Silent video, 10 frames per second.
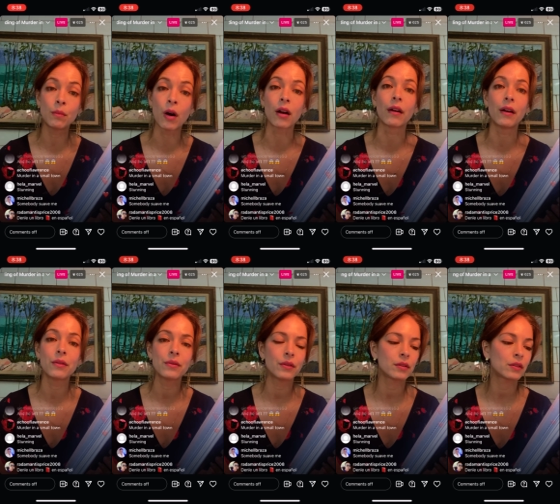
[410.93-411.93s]
Tomorrow
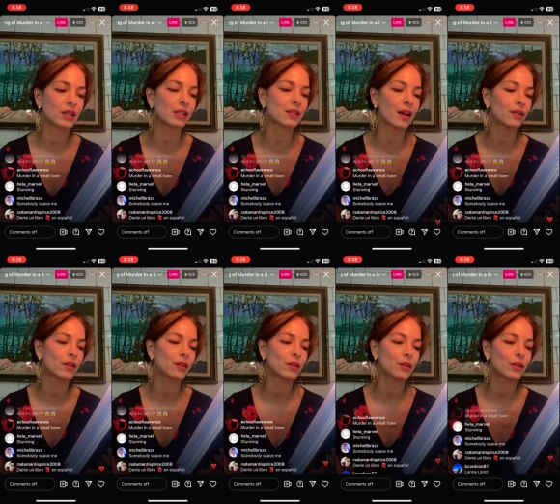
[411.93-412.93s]
he said.
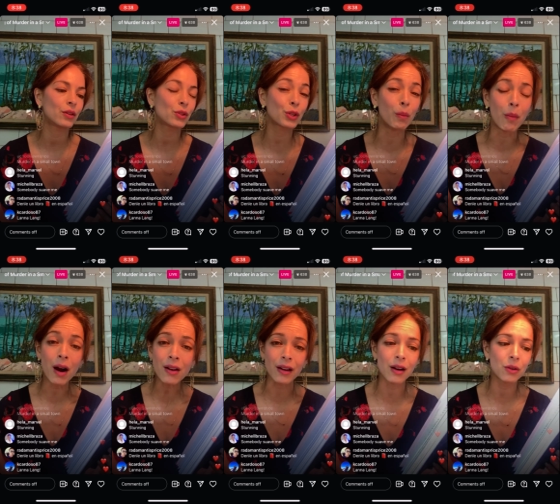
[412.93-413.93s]

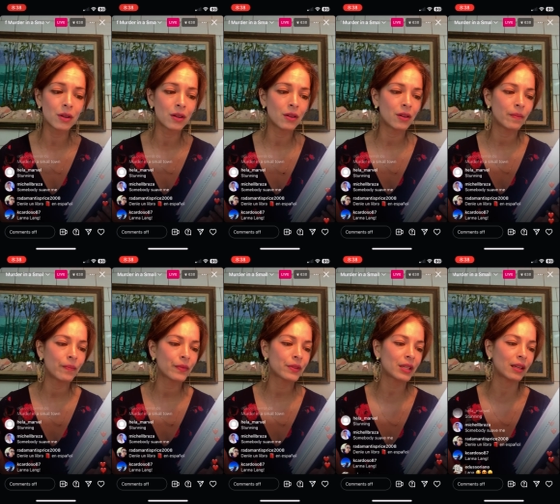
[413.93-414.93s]
Tomorrow,
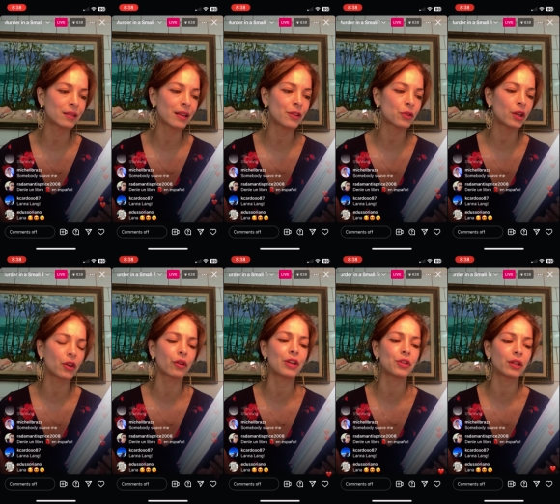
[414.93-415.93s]
said Cassandra,
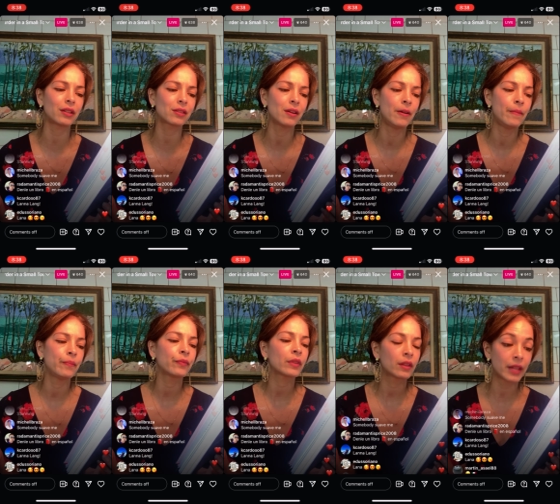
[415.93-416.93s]
incredulous.
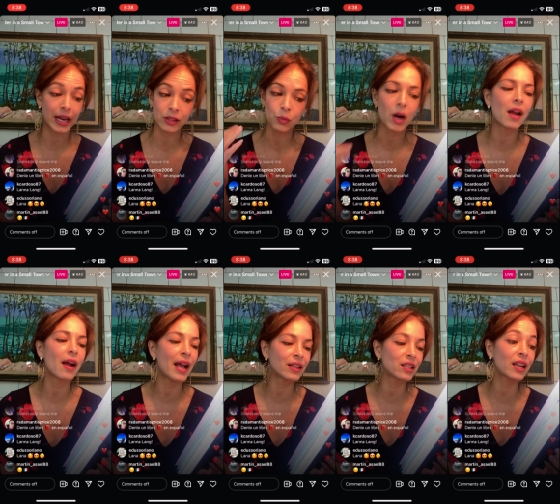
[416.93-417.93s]
That's why
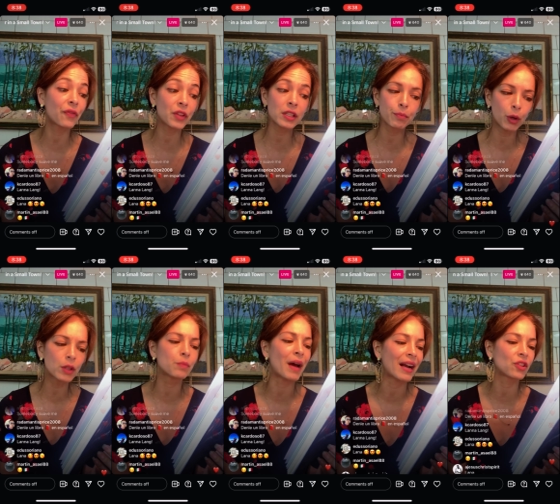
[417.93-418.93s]
I had to get these
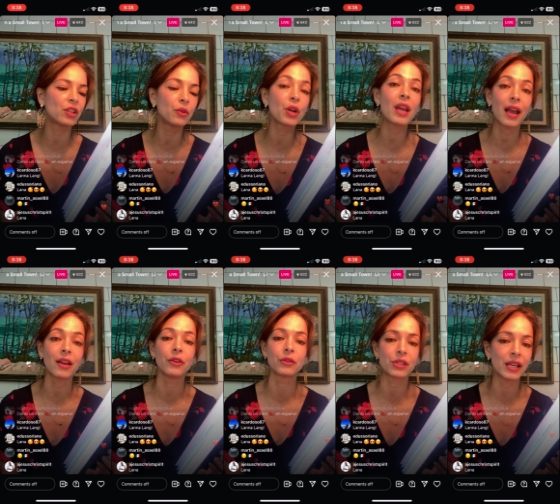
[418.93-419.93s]
books back to you
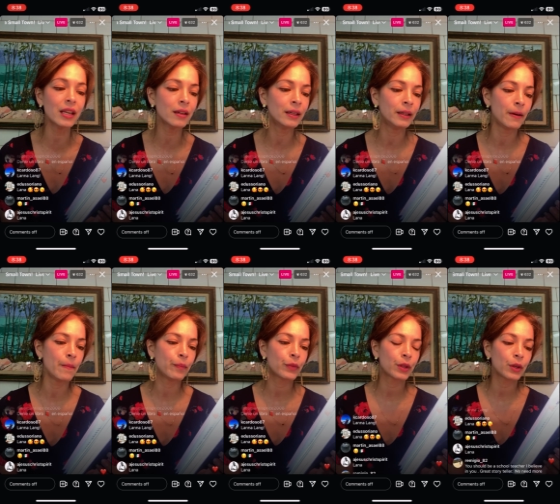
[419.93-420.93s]
today, you see.
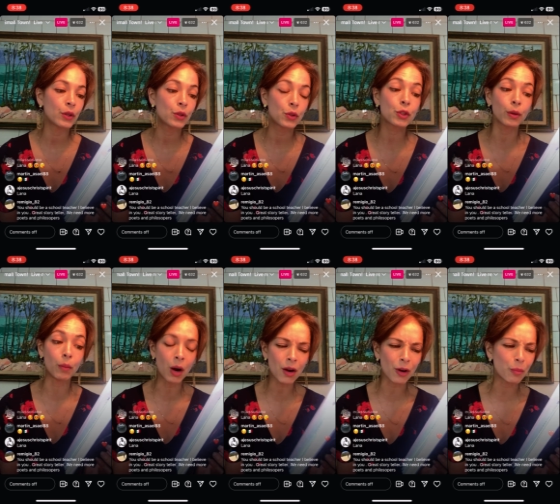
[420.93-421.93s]

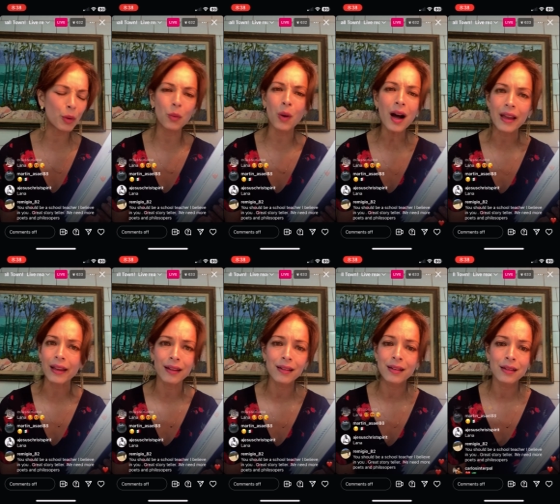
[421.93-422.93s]
Tomorrow? But
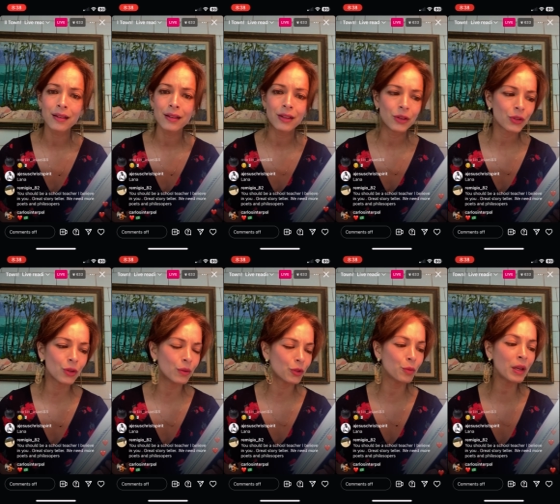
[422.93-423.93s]
why?
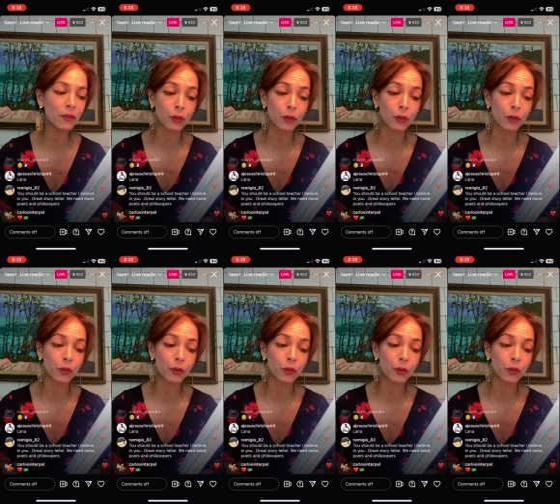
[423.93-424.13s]
You, you